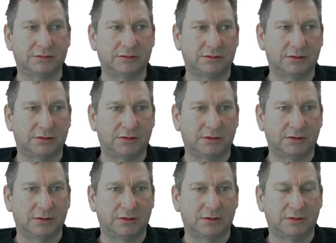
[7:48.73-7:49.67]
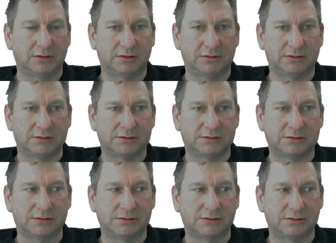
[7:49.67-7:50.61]

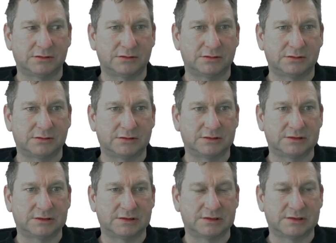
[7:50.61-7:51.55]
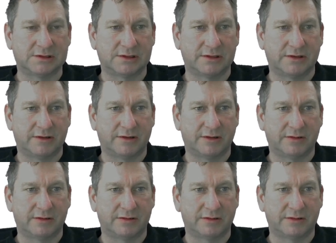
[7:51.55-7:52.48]

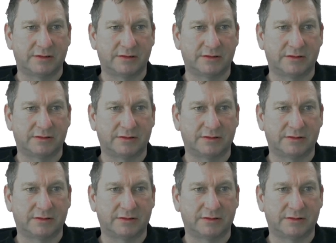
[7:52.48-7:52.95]
Nothing is said.